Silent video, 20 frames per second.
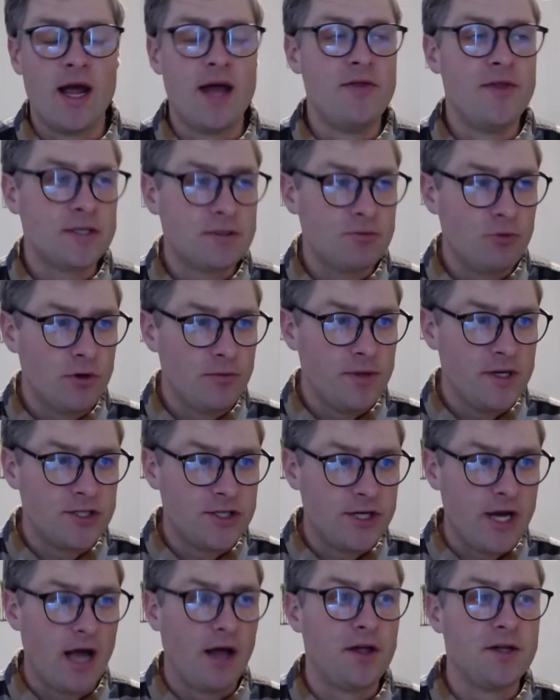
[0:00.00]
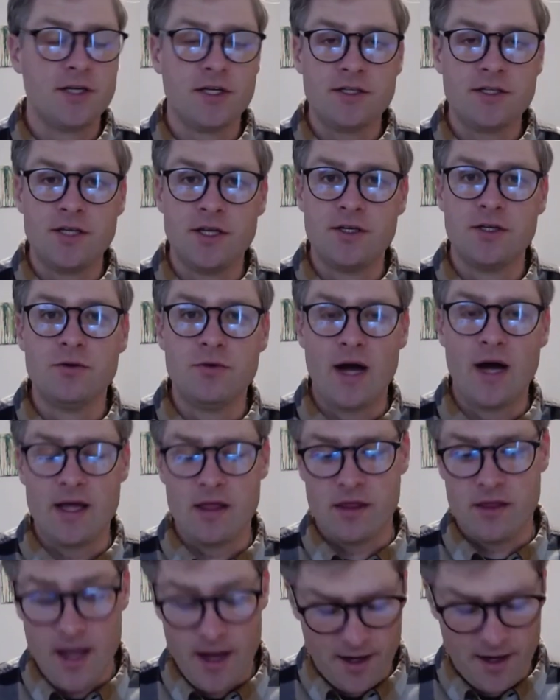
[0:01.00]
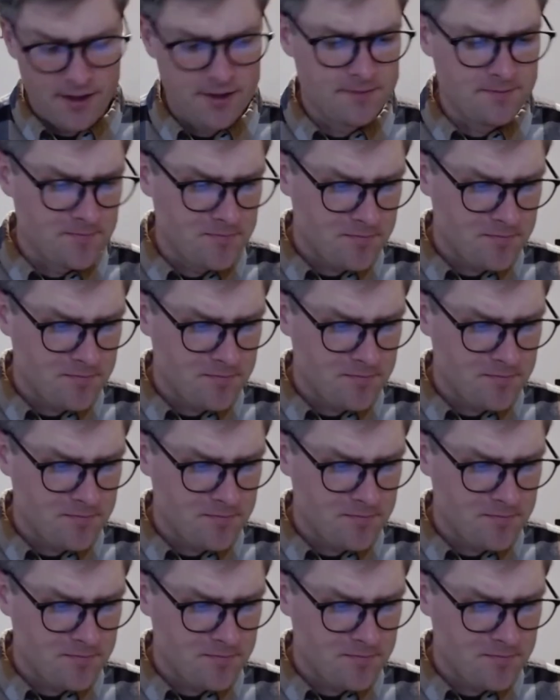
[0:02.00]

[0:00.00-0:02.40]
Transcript: And this would be challenging to do, I think,